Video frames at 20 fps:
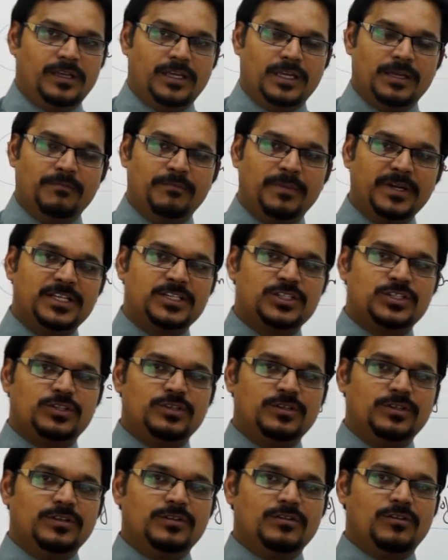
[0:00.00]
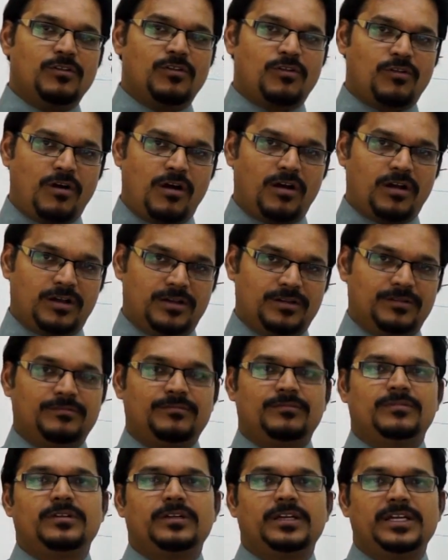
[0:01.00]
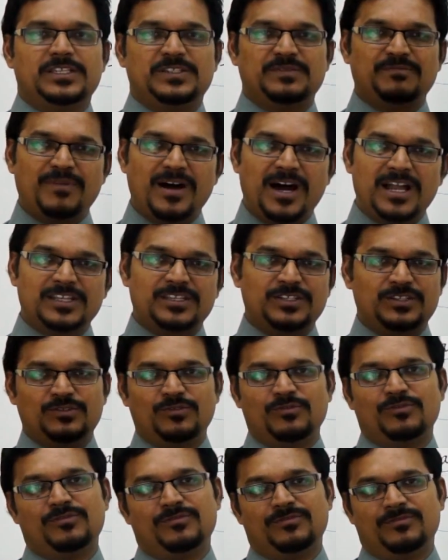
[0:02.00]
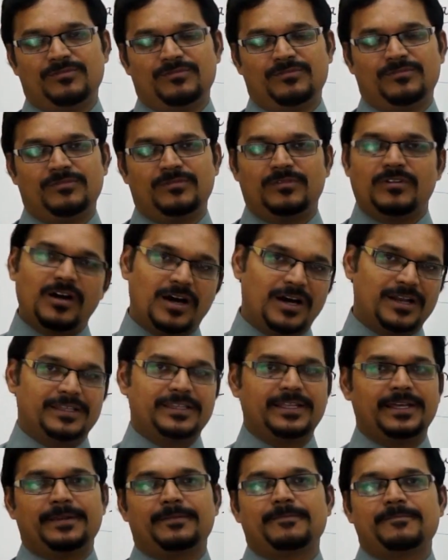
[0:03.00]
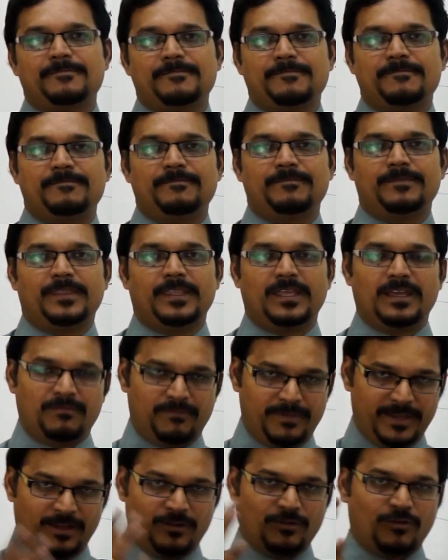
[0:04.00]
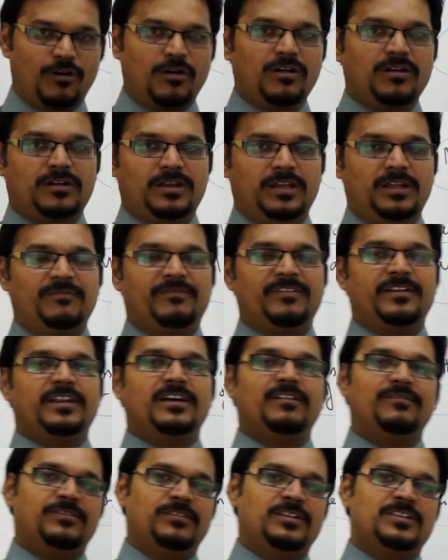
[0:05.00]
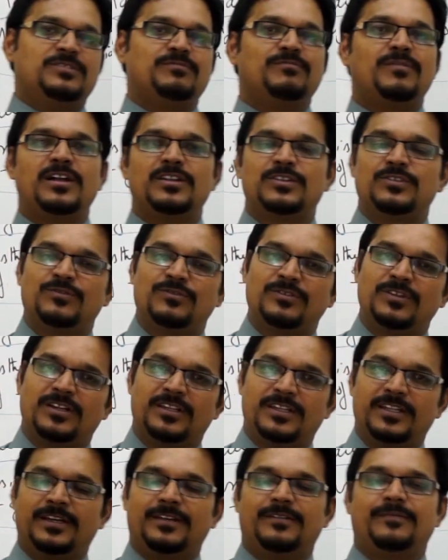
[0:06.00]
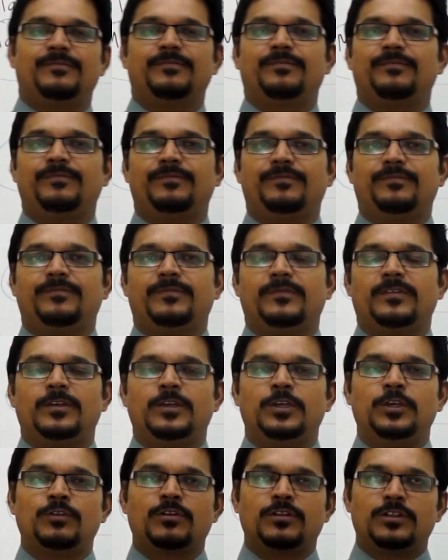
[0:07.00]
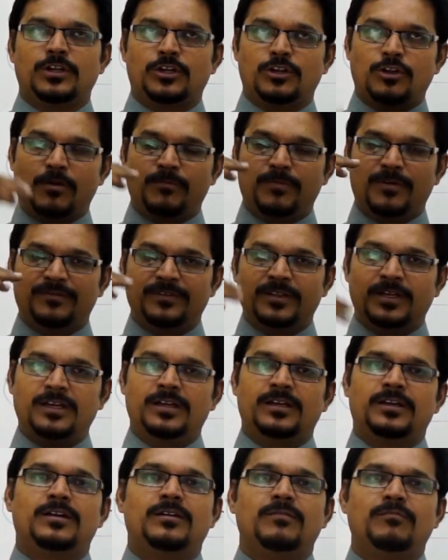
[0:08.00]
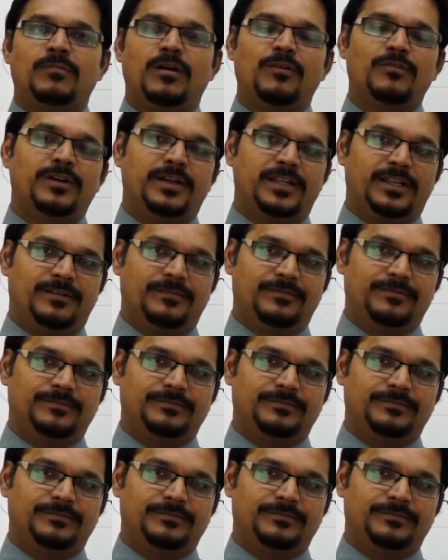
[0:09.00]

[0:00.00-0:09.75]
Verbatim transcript: A big rock, a small stone are there a big rock in front of you, a small stone are there. You are the top of the mountain.